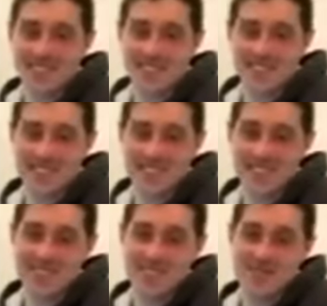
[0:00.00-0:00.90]

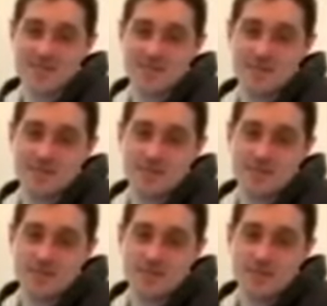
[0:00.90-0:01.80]

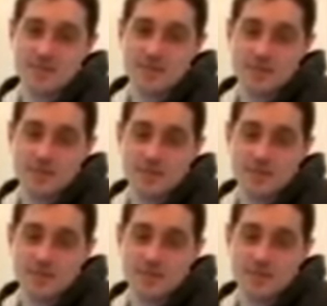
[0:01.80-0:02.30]
This person isn't speaking.